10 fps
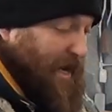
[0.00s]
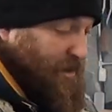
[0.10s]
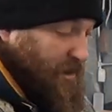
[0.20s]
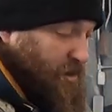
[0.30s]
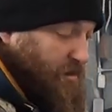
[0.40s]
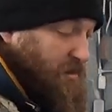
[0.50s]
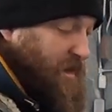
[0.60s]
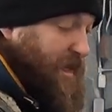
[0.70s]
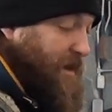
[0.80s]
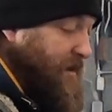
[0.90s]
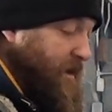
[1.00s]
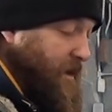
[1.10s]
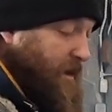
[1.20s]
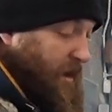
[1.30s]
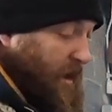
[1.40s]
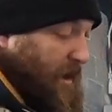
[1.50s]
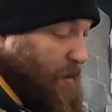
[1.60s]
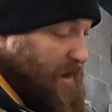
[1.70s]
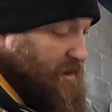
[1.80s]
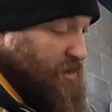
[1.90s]
actually screwed together,
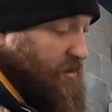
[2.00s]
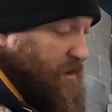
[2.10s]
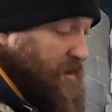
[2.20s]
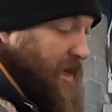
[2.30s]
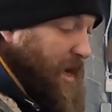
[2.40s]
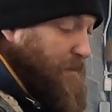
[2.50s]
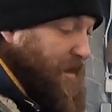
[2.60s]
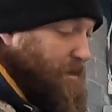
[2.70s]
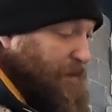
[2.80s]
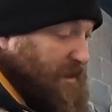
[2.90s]
where the screws are, bits and